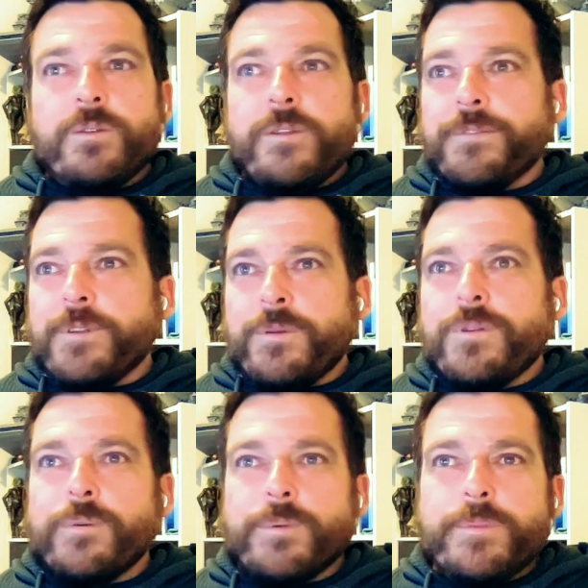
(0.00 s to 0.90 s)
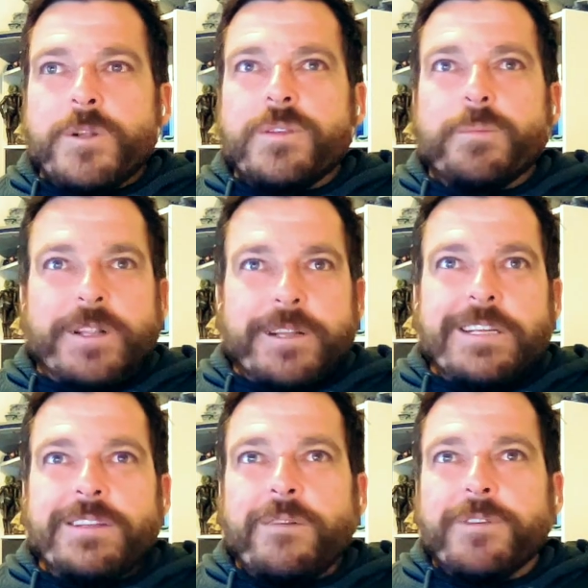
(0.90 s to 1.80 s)
on the fiduciary
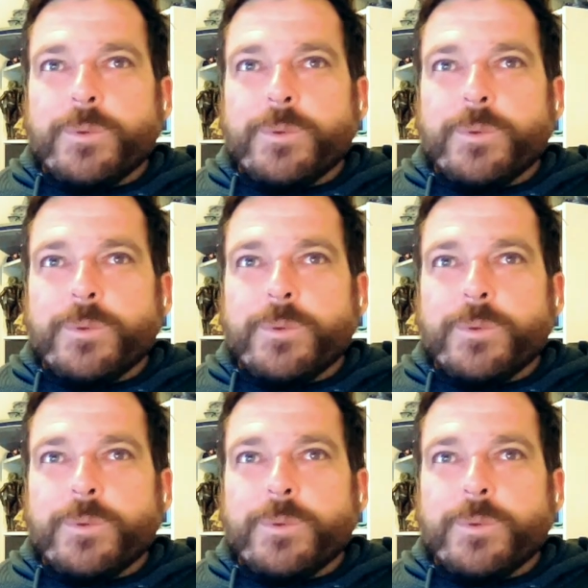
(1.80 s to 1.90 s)
responsibilities of a